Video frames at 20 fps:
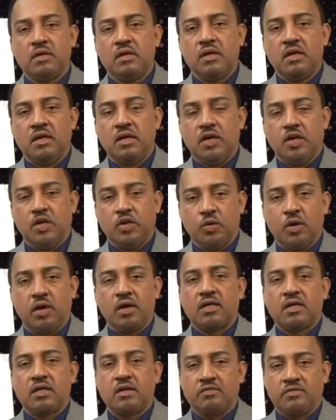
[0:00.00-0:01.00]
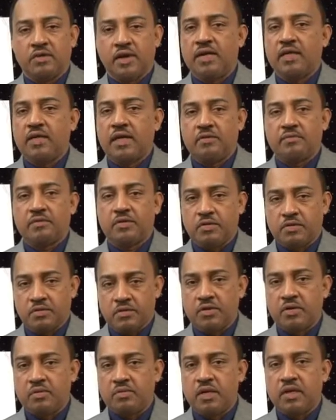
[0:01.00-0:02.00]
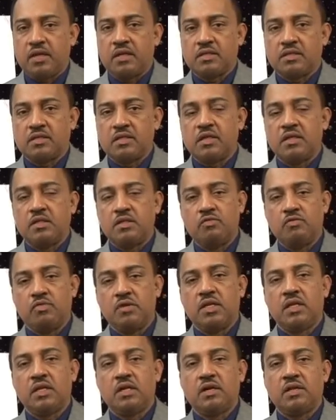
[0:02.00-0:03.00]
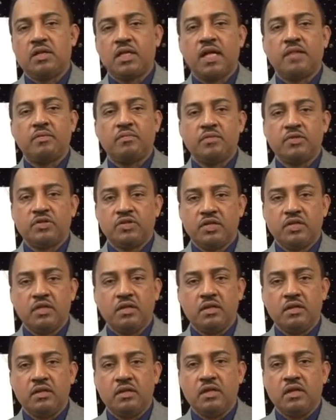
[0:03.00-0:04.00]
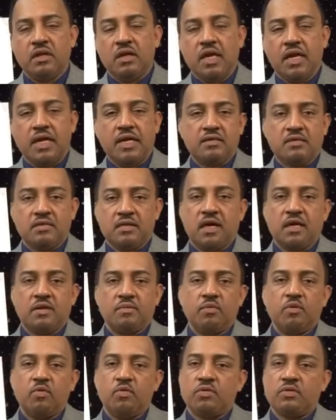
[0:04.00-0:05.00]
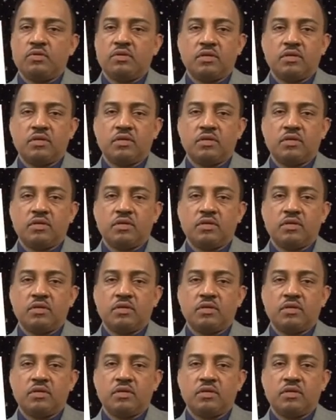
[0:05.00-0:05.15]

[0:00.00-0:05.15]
You are going to find after 30 minutes, the reading of that machine is not more than